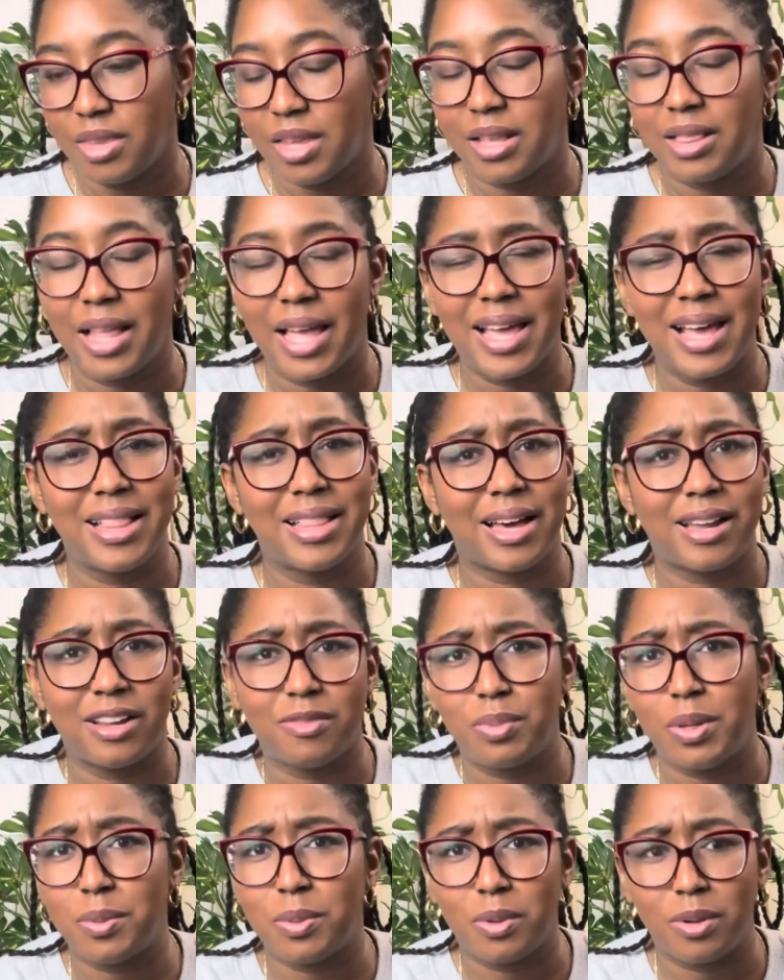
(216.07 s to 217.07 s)
like a lot
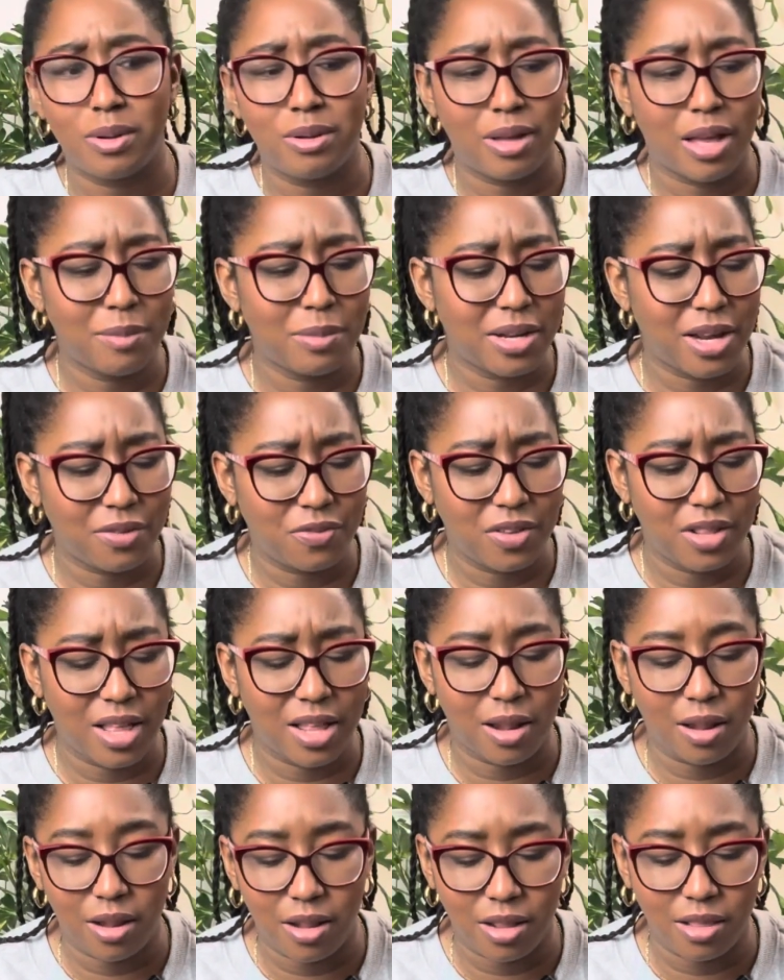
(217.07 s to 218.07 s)
of people, I feel
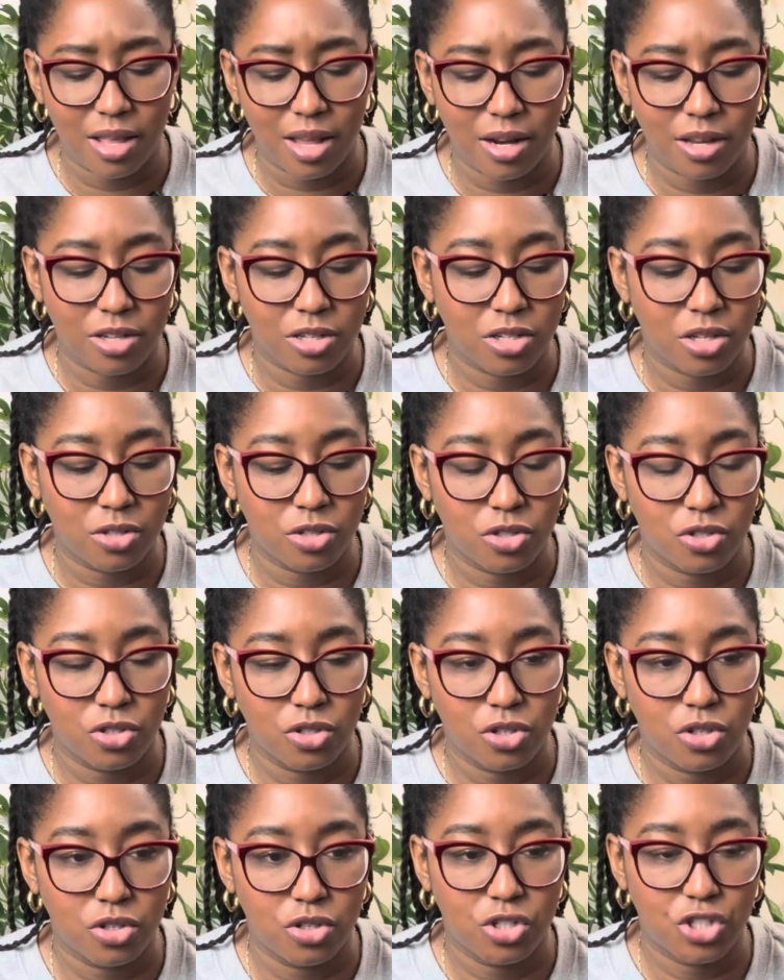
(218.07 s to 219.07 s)
like a lot of
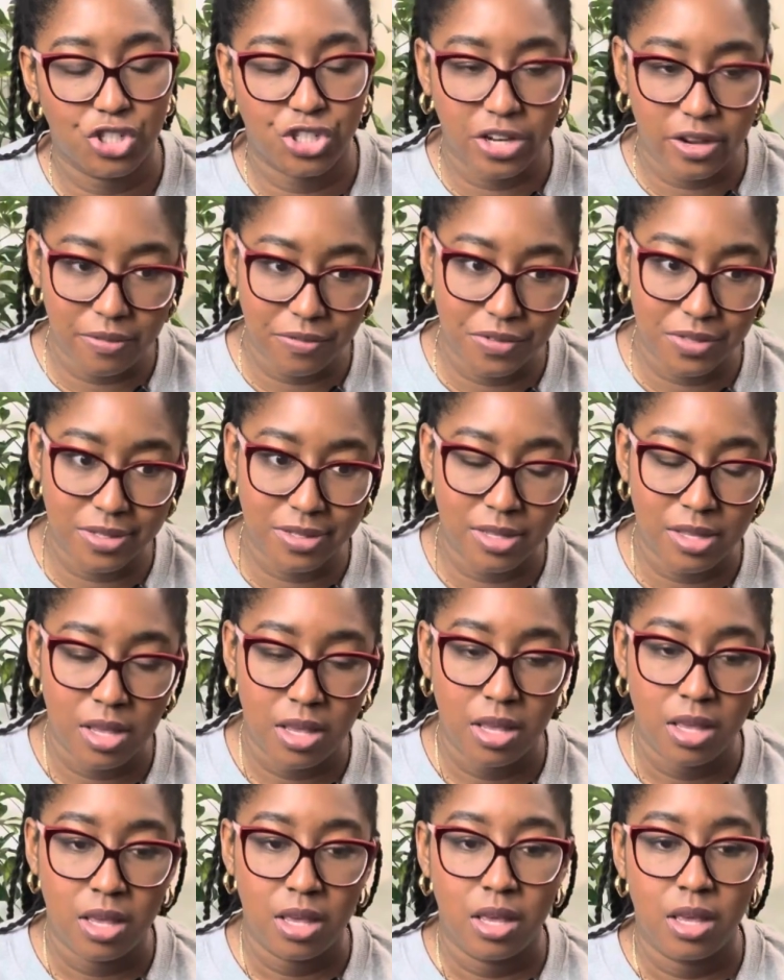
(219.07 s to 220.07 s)
shifts
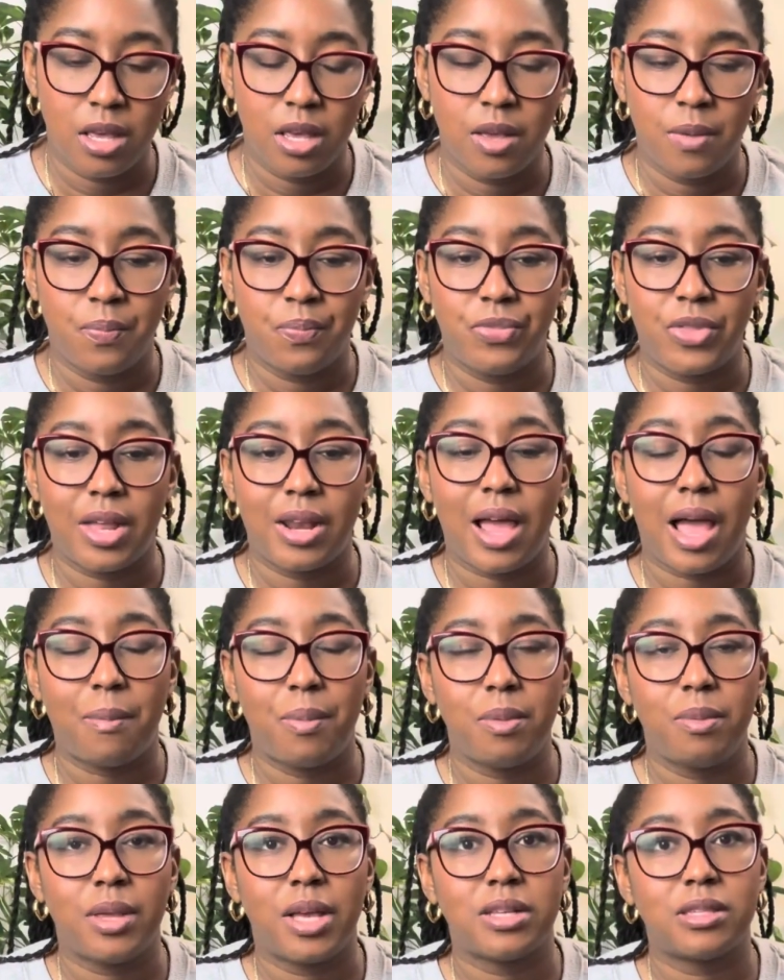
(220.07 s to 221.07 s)
that
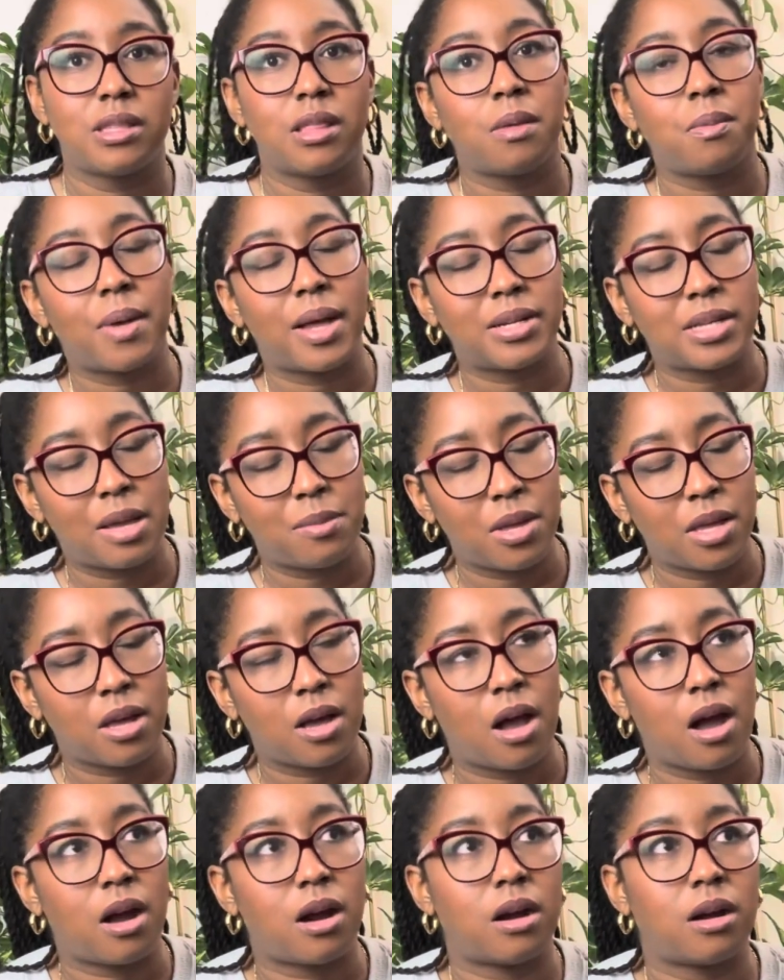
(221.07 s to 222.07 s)
happen because of the pandemic
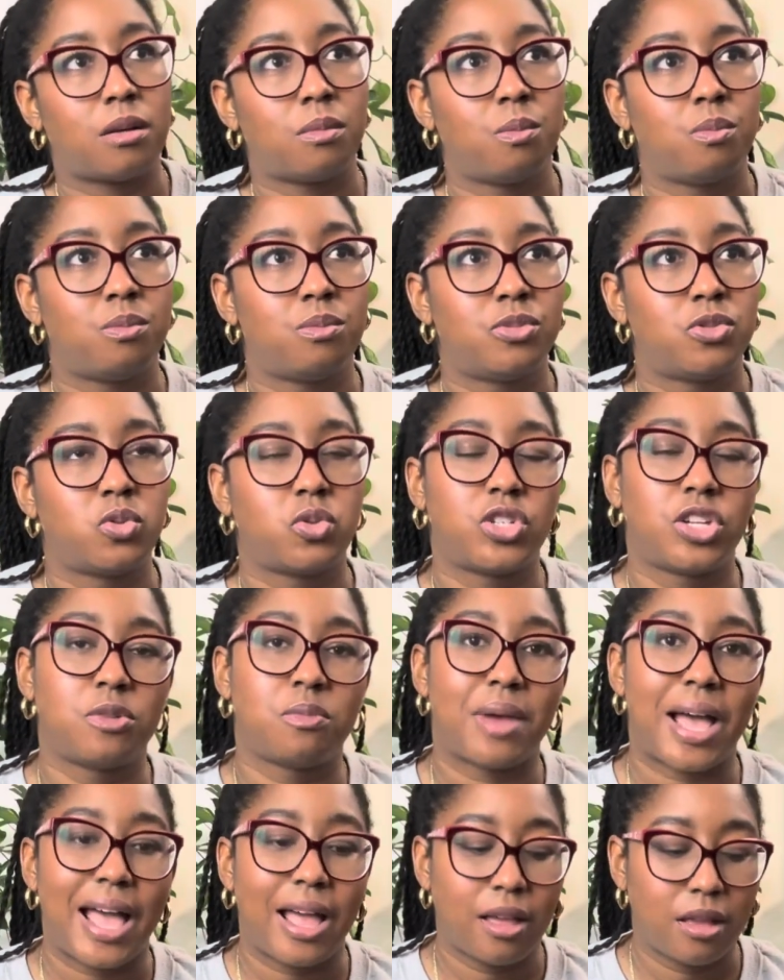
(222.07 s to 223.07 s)
are switching
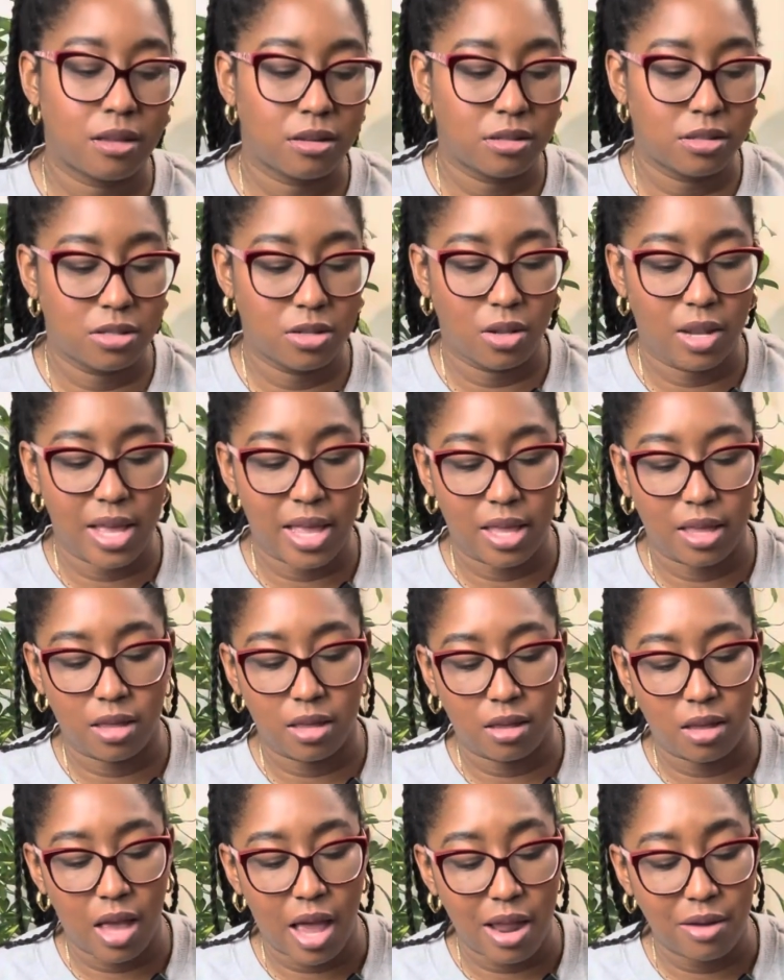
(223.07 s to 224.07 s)
back. So like,
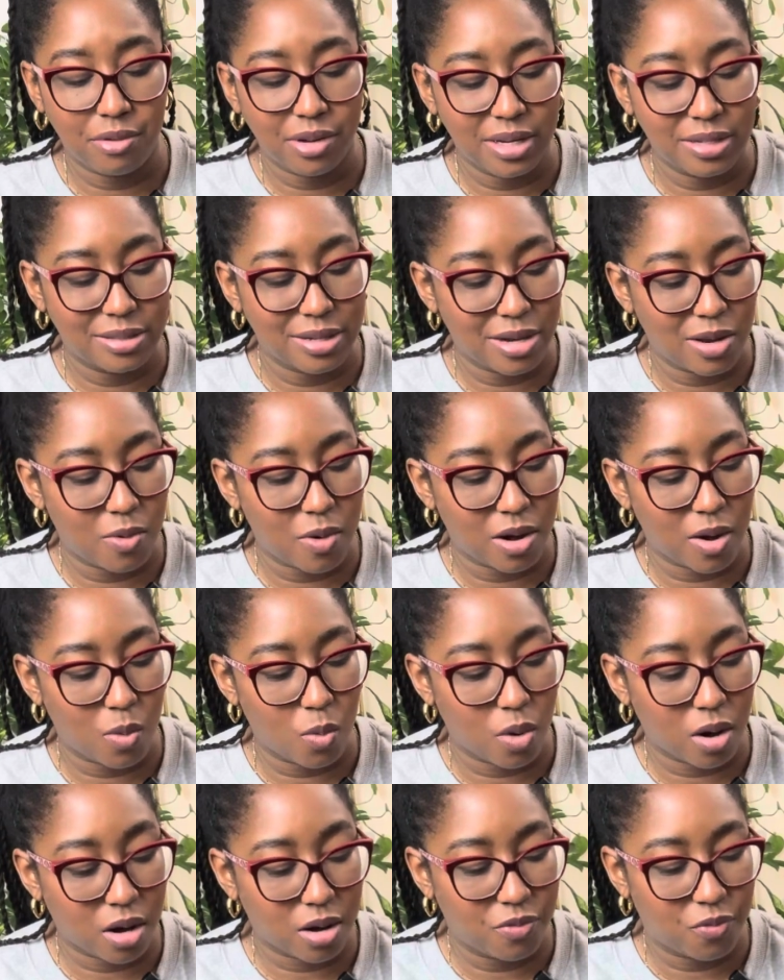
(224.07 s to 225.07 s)
I really didn't want to
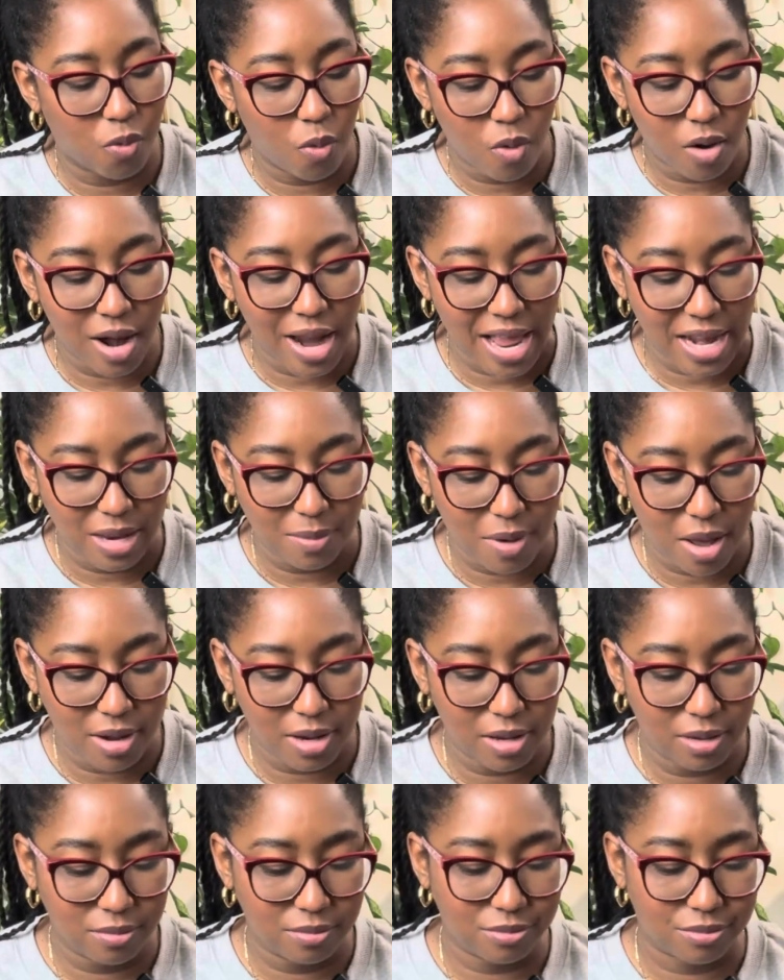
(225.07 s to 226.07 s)
work for
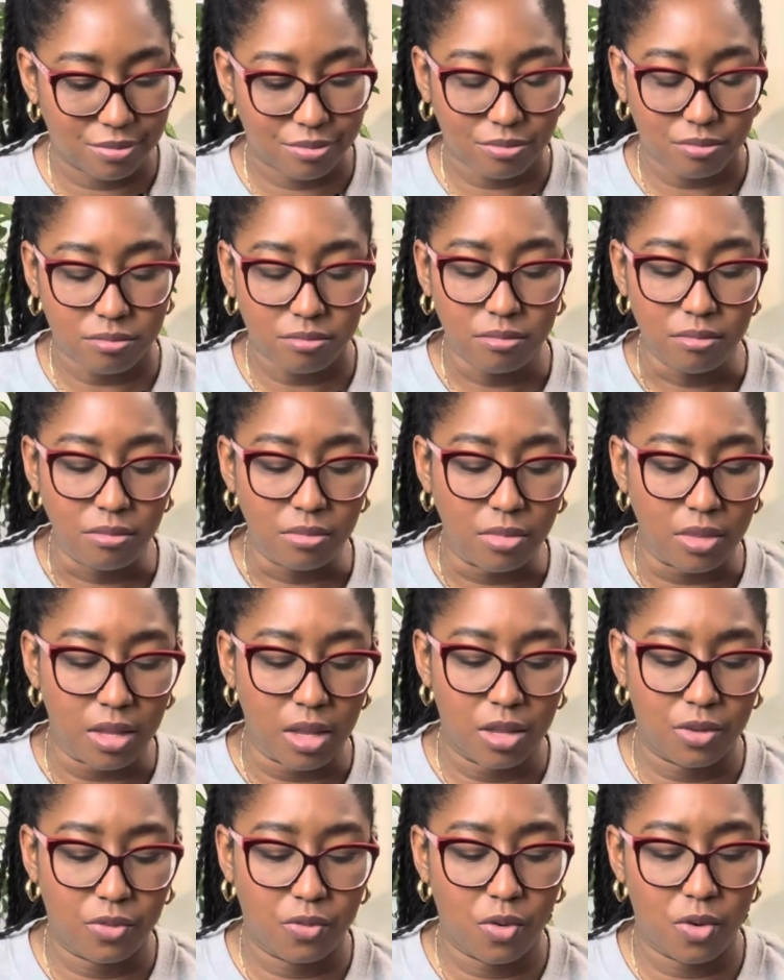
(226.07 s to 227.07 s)
anybody
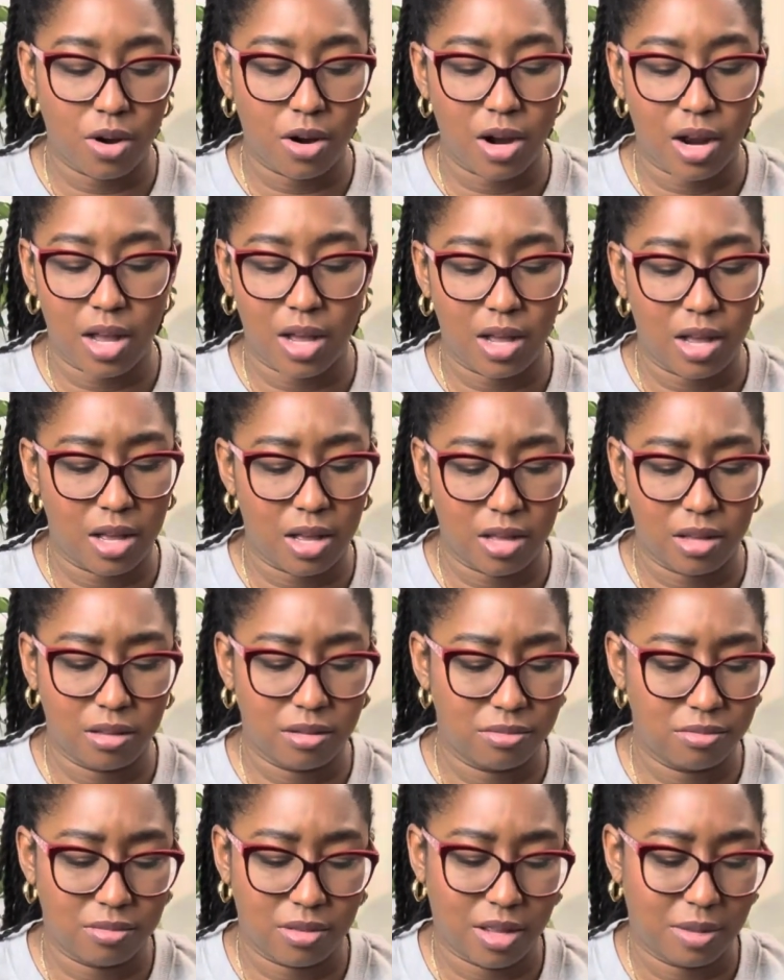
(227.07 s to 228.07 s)
for, I